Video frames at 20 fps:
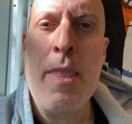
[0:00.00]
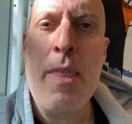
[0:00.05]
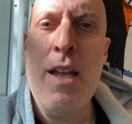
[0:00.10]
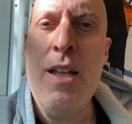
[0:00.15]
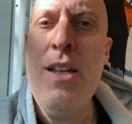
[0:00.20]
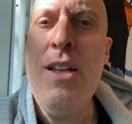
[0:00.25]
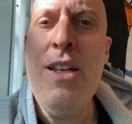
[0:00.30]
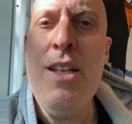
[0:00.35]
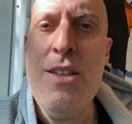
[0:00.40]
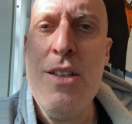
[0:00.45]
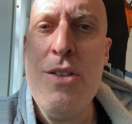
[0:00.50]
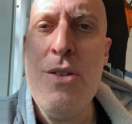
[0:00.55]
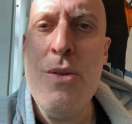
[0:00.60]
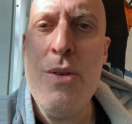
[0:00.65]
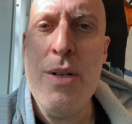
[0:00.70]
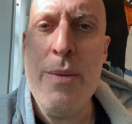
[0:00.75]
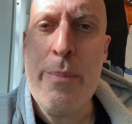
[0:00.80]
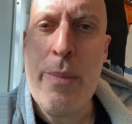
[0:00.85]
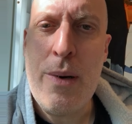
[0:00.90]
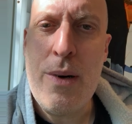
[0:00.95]
And you need to do
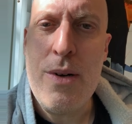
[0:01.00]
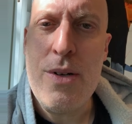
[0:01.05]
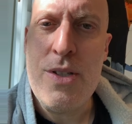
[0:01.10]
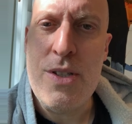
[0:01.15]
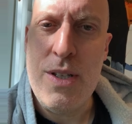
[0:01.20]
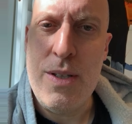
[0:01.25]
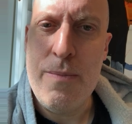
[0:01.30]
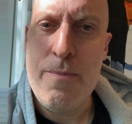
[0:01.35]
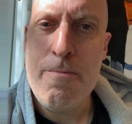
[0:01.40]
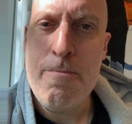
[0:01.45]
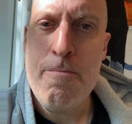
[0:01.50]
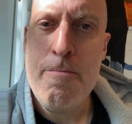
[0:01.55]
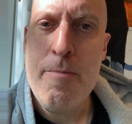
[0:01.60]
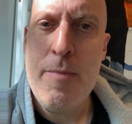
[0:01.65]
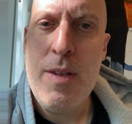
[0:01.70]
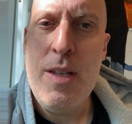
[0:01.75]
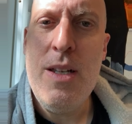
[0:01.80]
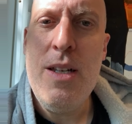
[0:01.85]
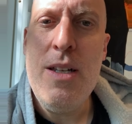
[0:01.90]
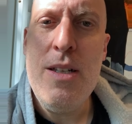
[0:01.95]
it in person.
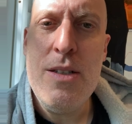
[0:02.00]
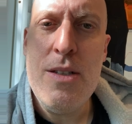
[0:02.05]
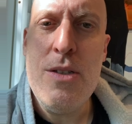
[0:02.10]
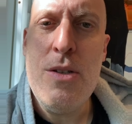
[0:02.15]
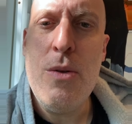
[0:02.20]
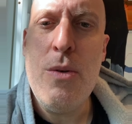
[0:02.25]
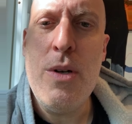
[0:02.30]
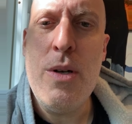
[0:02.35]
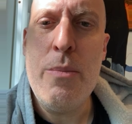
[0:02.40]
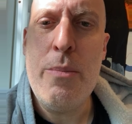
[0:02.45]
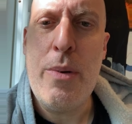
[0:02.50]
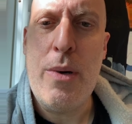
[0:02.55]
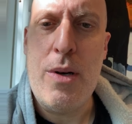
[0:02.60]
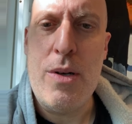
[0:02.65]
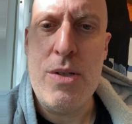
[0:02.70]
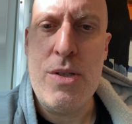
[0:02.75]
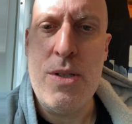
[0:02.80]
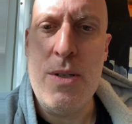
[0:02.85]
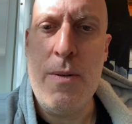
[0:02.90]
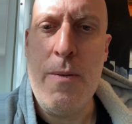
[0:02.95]
You need to do it in
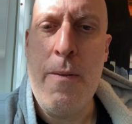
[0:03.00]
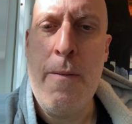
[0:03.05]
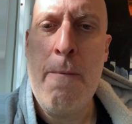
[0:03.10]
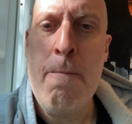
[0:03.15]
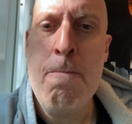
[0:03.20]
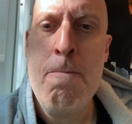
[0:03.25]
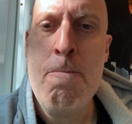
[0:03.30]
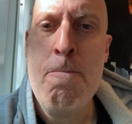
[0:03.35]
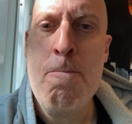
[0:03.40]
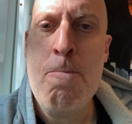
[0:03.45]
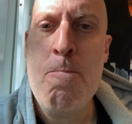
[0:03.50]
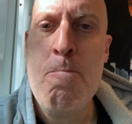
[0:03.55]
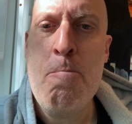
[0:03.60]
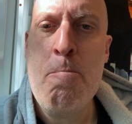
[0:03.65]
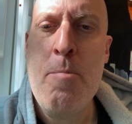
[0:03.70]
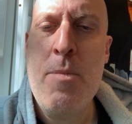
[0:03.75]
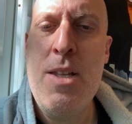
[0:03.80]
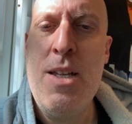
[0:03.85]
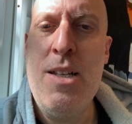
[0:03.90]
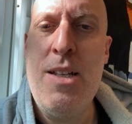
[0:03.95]
person.
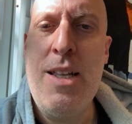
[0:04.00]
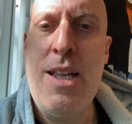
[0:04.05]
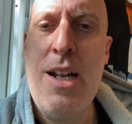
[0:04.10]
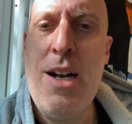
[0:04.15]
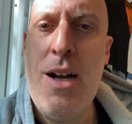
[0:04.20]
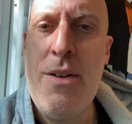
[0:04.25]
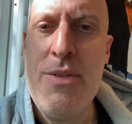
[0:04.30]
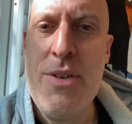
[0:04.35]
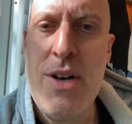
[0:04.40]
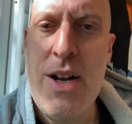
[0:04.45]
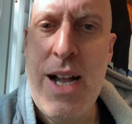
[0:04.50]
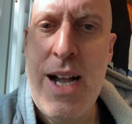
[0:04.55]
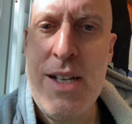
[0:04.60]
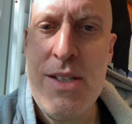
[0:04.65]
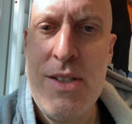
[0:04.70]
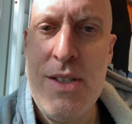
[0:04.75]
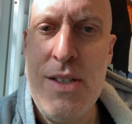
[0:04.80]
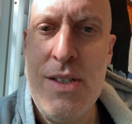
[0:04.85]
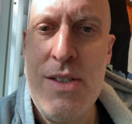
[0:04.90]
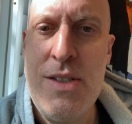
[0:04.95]
You need to get off your
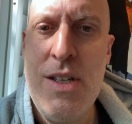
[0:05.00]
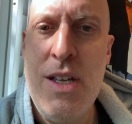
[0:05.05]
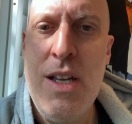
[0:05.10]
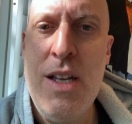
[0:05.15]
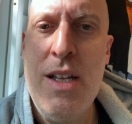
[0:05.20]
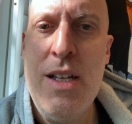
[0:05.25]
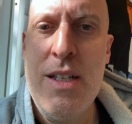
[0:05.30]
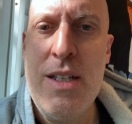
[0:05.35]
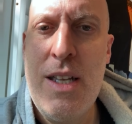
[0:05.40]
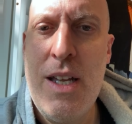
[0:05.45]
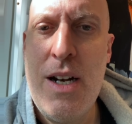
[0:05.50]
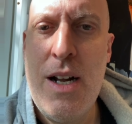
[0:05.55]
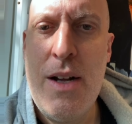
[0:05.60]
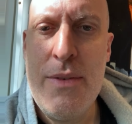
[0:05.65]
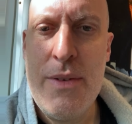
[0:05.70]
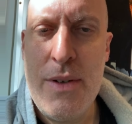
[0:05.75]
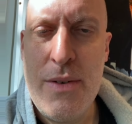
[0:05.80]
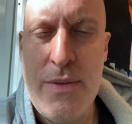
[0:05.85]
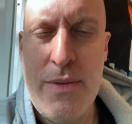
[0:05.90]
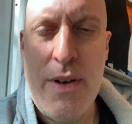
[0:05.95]
asses, get
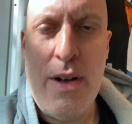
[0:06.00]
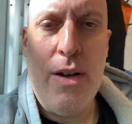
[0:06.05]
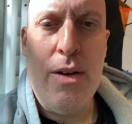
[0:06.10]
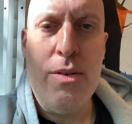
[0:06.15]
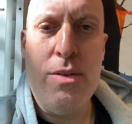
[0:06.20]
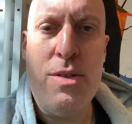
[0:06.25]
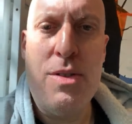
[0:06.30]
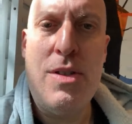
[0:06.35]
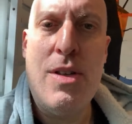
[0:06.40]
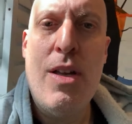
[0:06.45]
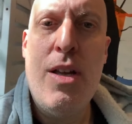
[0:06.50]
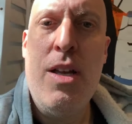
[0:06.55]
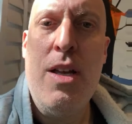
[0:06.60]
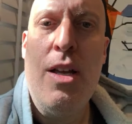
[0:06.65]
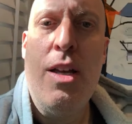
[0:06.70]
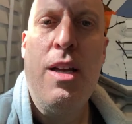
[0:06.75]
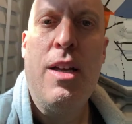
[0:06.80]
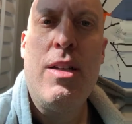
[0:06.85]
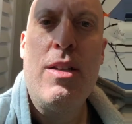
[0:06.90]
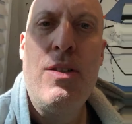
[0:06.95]
off your phones,
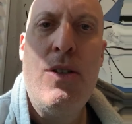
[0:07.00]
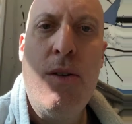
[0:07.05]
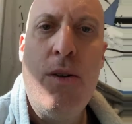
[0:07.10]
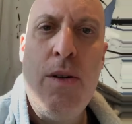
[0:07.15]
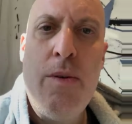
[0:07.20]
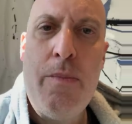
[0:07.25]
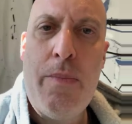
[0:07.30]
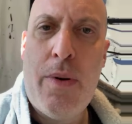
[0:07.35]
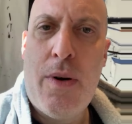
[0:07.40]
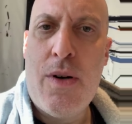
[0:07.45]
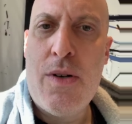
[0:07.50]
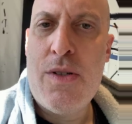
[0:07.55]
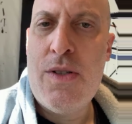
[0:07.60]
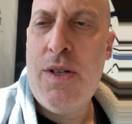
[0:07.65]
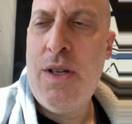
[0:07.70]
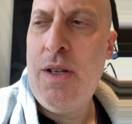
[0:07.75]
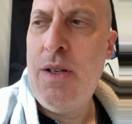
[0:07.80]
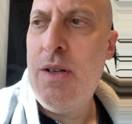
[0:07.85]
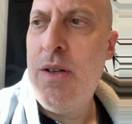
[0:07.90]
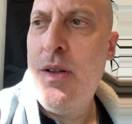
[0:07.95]
do it in
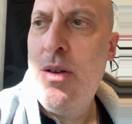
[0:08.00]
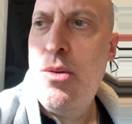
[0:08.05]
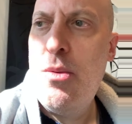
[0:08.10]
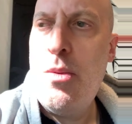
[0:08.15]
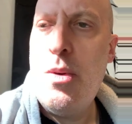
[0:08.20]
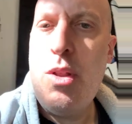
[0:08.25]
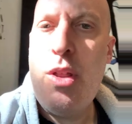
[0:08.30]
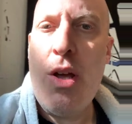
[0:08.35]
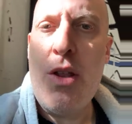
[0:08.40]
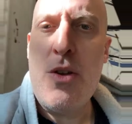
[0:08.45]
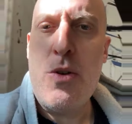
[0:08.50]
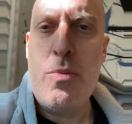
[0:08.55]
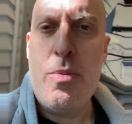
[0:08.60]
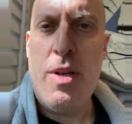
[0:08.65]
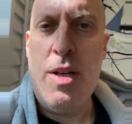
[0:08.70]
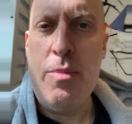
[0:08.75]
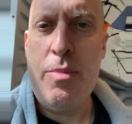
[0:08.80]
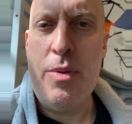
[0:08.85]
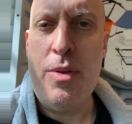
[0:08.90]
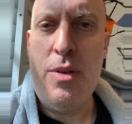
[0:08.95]
person with other
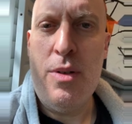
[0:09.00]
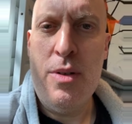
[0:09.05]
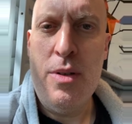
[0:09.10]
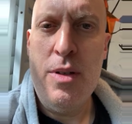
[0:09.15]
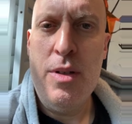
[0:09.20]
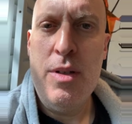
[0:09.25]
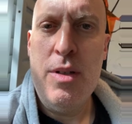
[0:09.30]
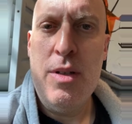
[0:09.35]
people.